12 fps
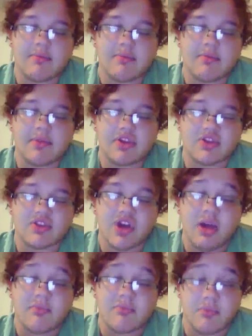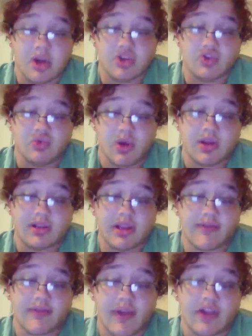There's not much
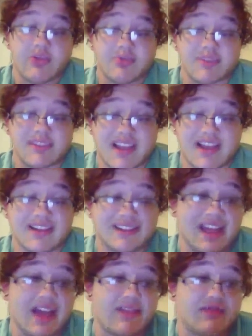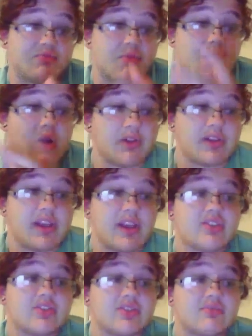wildlife value besides that for
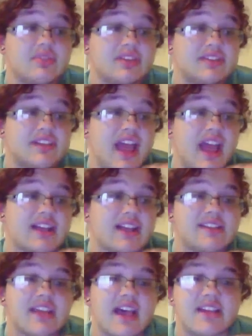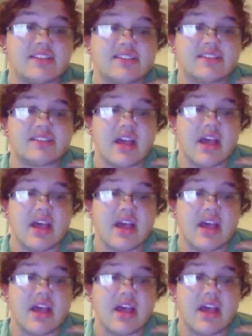pollinators because it acts as